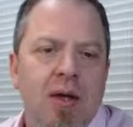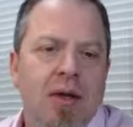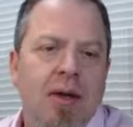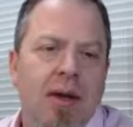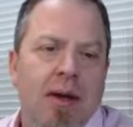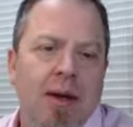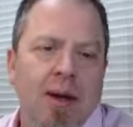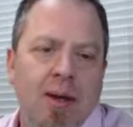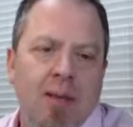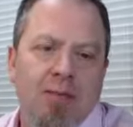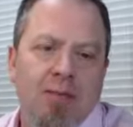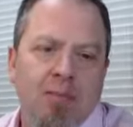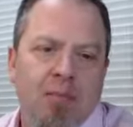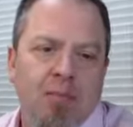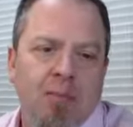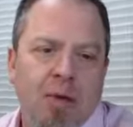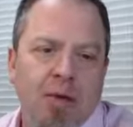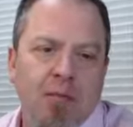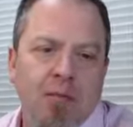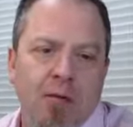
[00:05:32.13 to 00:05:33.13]

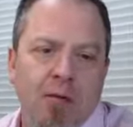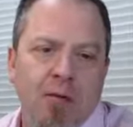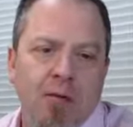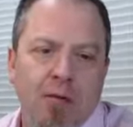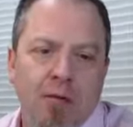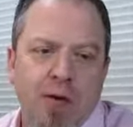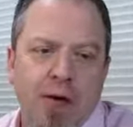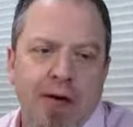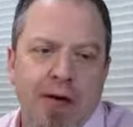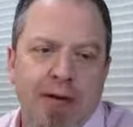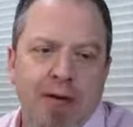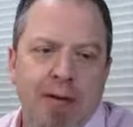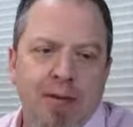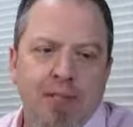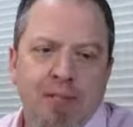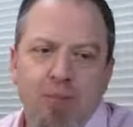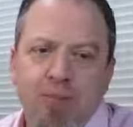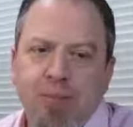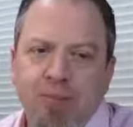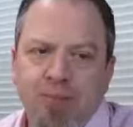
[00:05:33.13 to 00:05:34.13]
But for
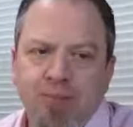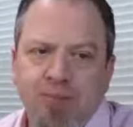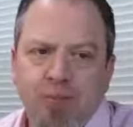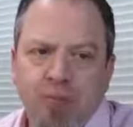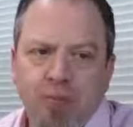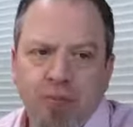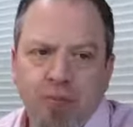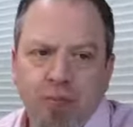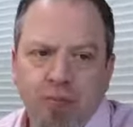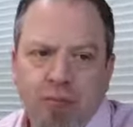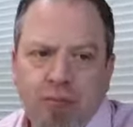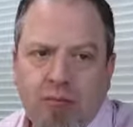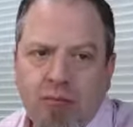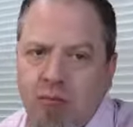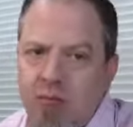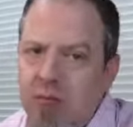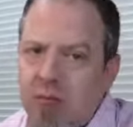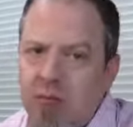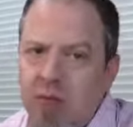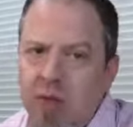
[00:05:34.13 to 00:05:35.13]
free,
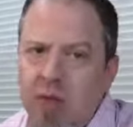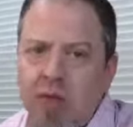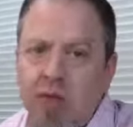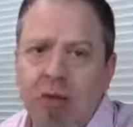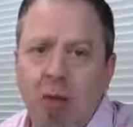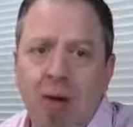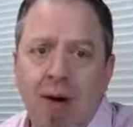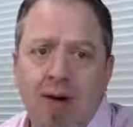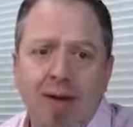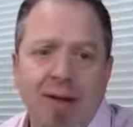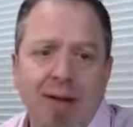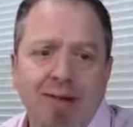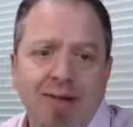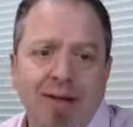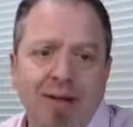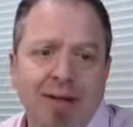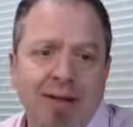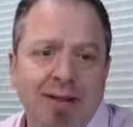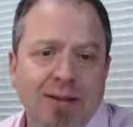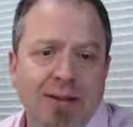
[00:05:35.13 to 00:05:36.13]

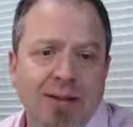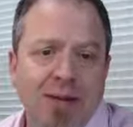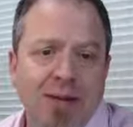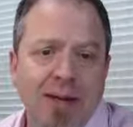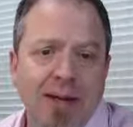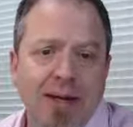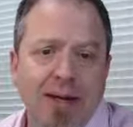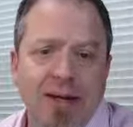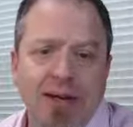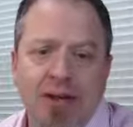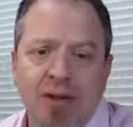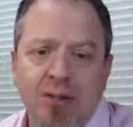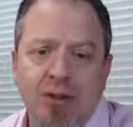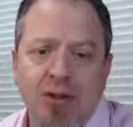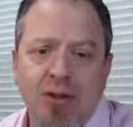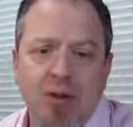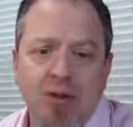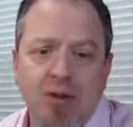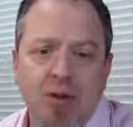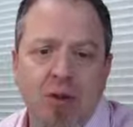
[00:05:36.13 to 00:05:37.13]
SquareLovin is great. It gives
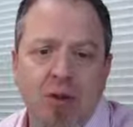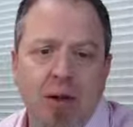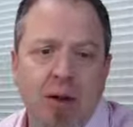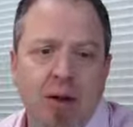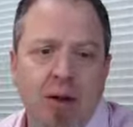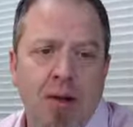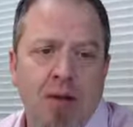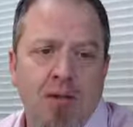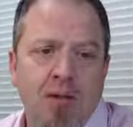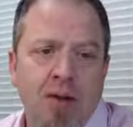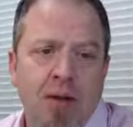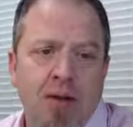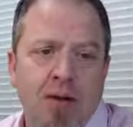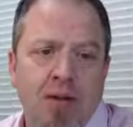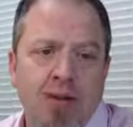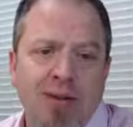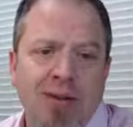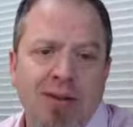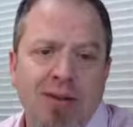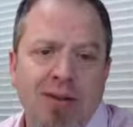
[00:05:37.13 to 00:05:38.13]
you, not
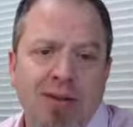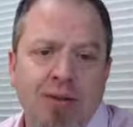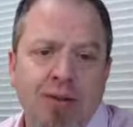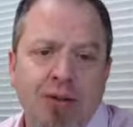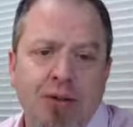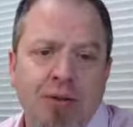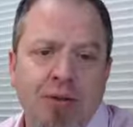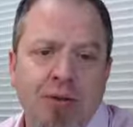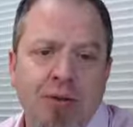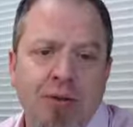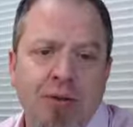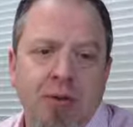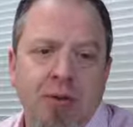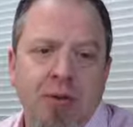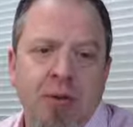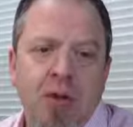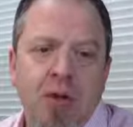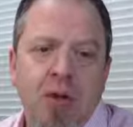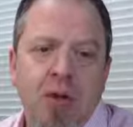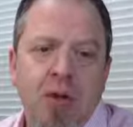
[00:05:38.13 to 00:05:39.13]
only does it show
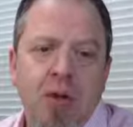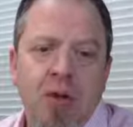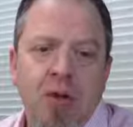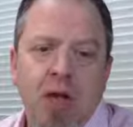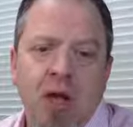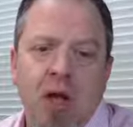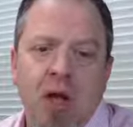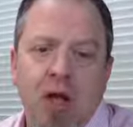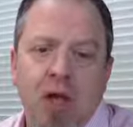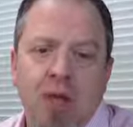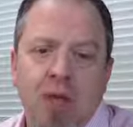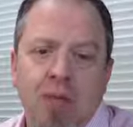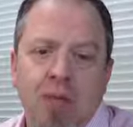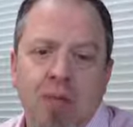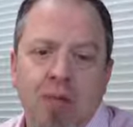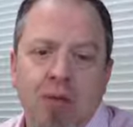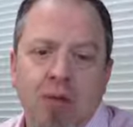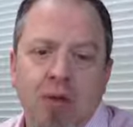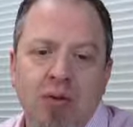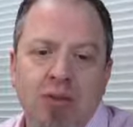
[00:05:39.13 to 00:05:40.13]
you
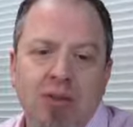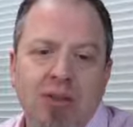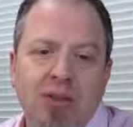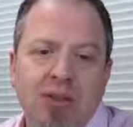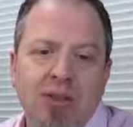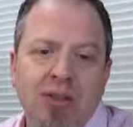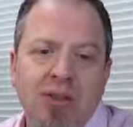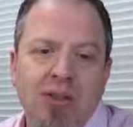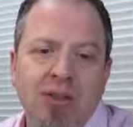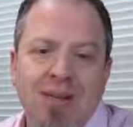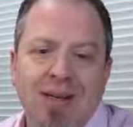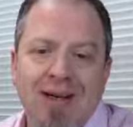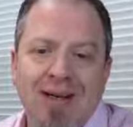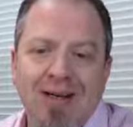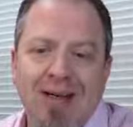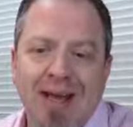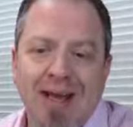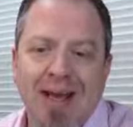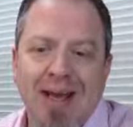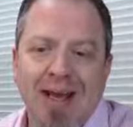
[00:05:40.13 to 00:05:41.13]
your postings by
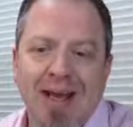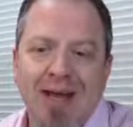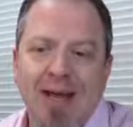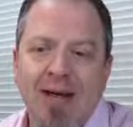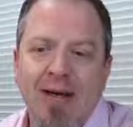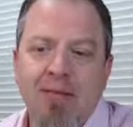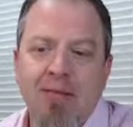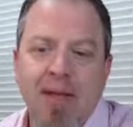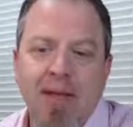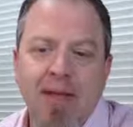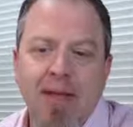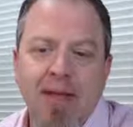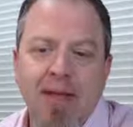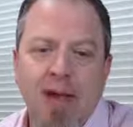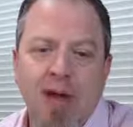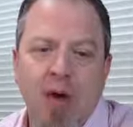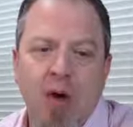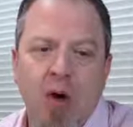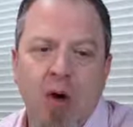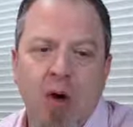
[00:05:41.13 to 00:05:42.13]
day, by the
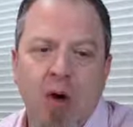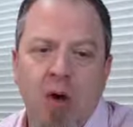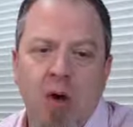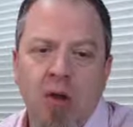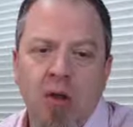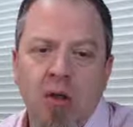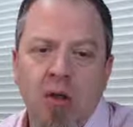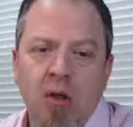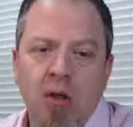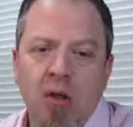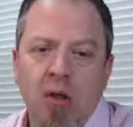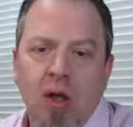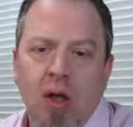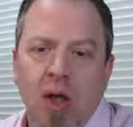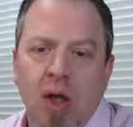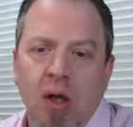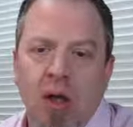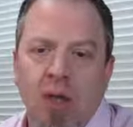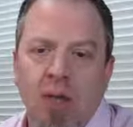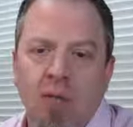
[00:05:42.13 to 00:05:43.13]
hour,
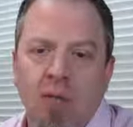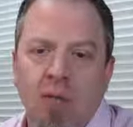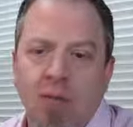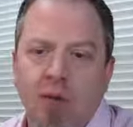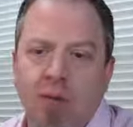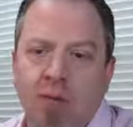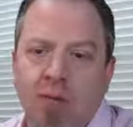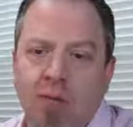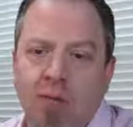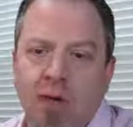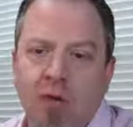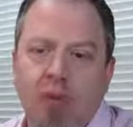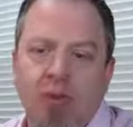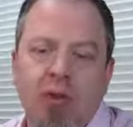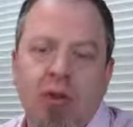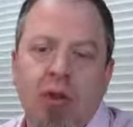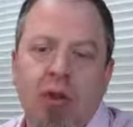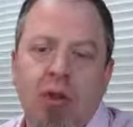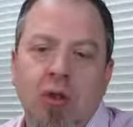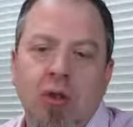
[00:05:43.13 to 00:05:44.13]
your
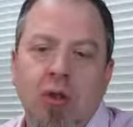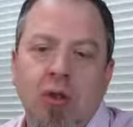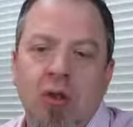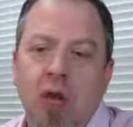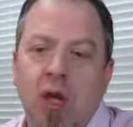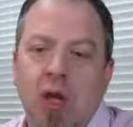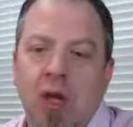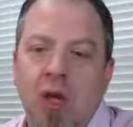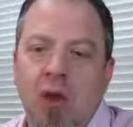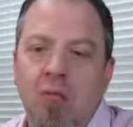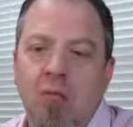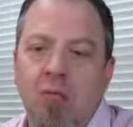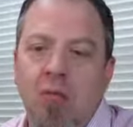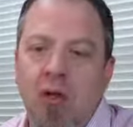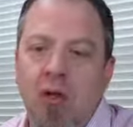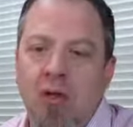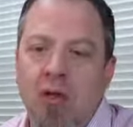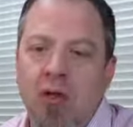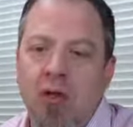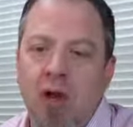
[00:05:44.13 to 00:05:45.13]
filter,
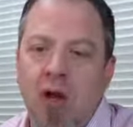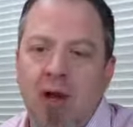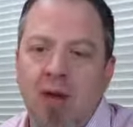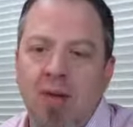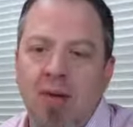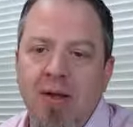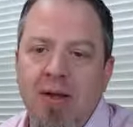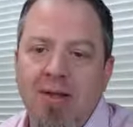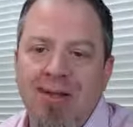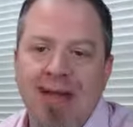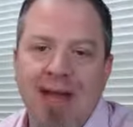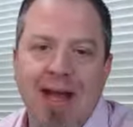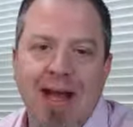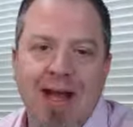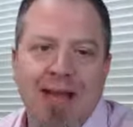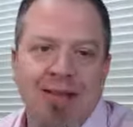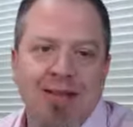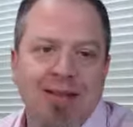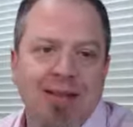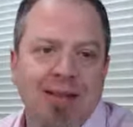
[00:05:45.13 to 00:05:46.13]
most common
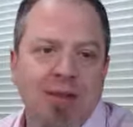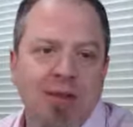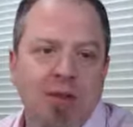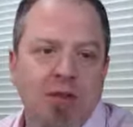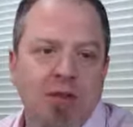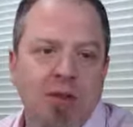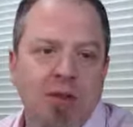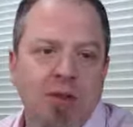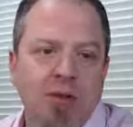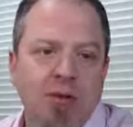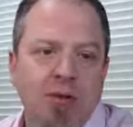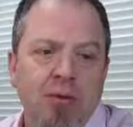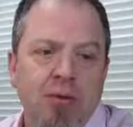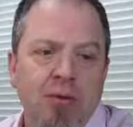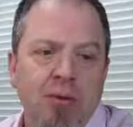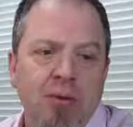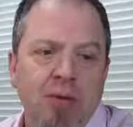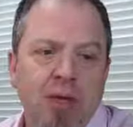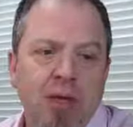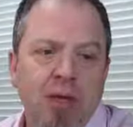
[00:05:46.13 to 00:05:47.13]
tags that you've
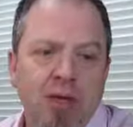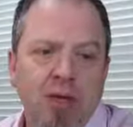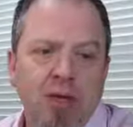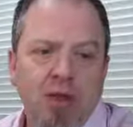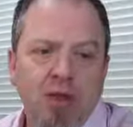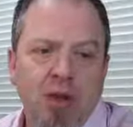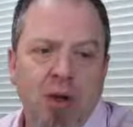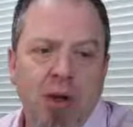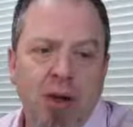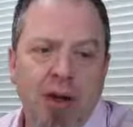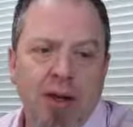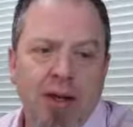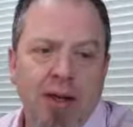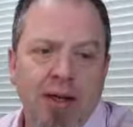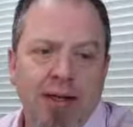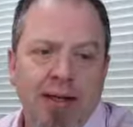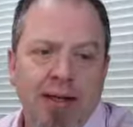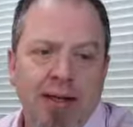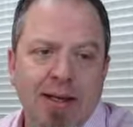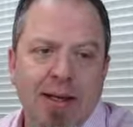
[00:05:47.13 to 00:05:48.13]
used. So
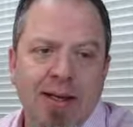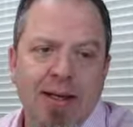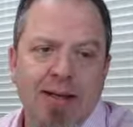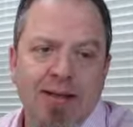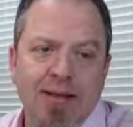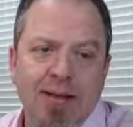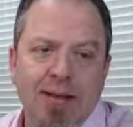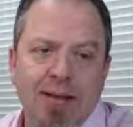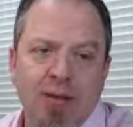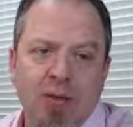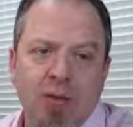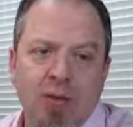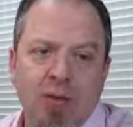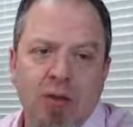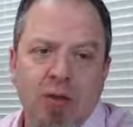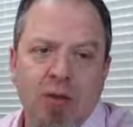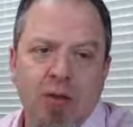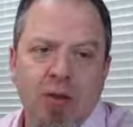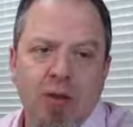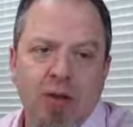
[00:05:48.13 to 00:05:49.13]
again, I think it's
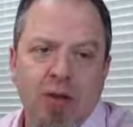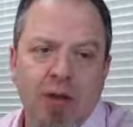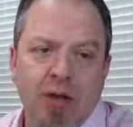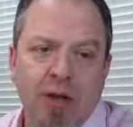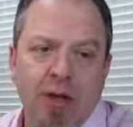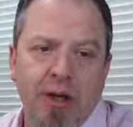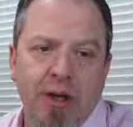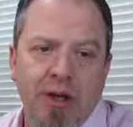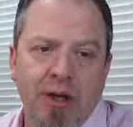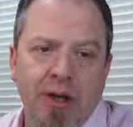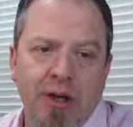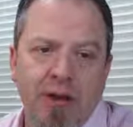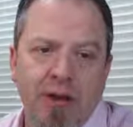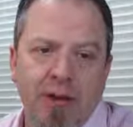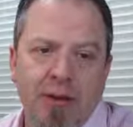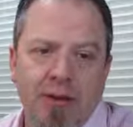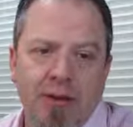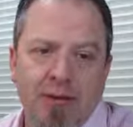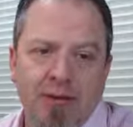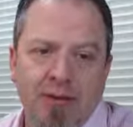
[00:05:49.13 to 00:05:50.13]
really good. And
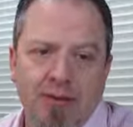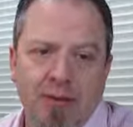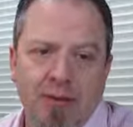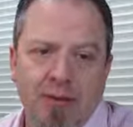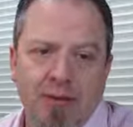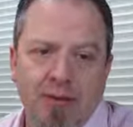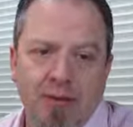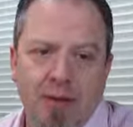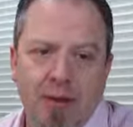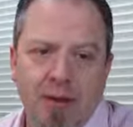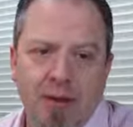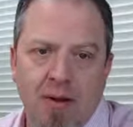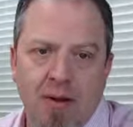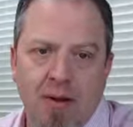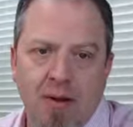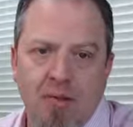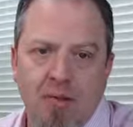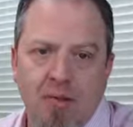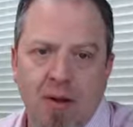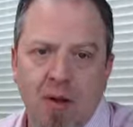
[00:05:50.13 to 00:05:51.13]
then I think
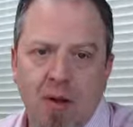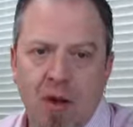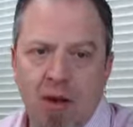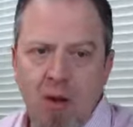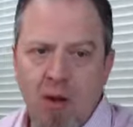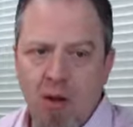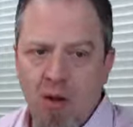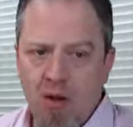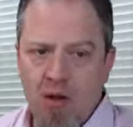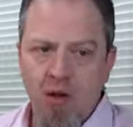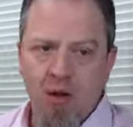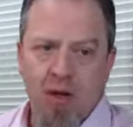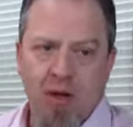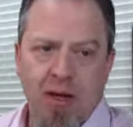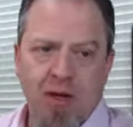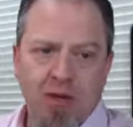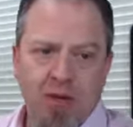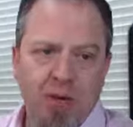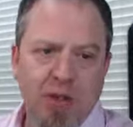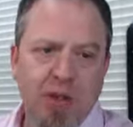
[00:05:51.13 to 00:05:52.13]

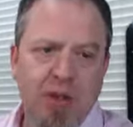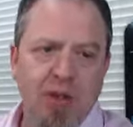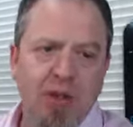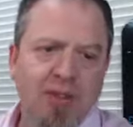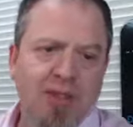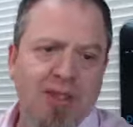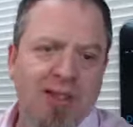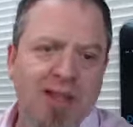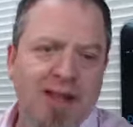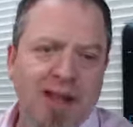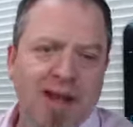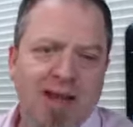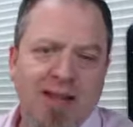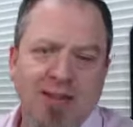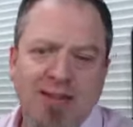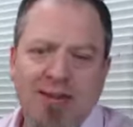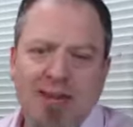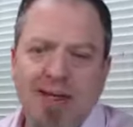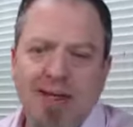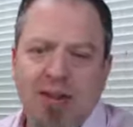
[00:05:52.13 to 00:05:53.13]
as we go into the
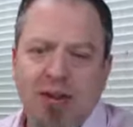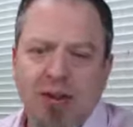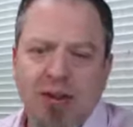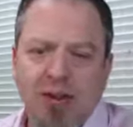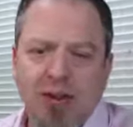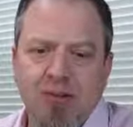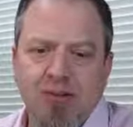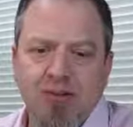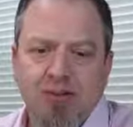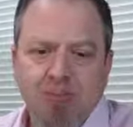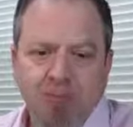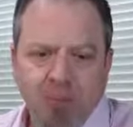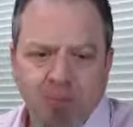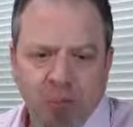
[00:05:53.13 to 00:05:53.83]
next section,